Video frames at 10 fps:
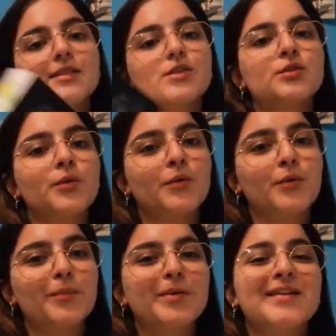
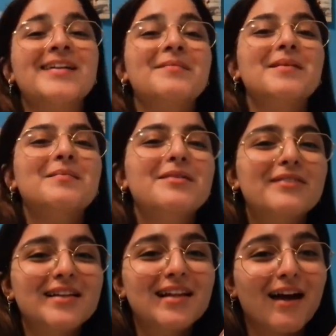So, but it made
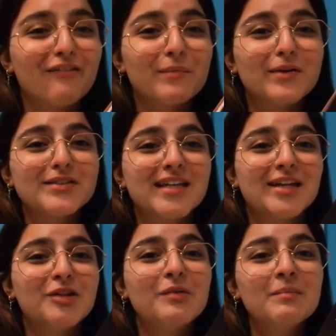me really laugh, because
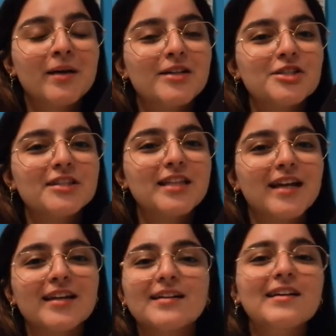can you imagine,
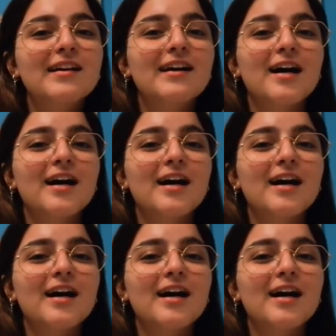like,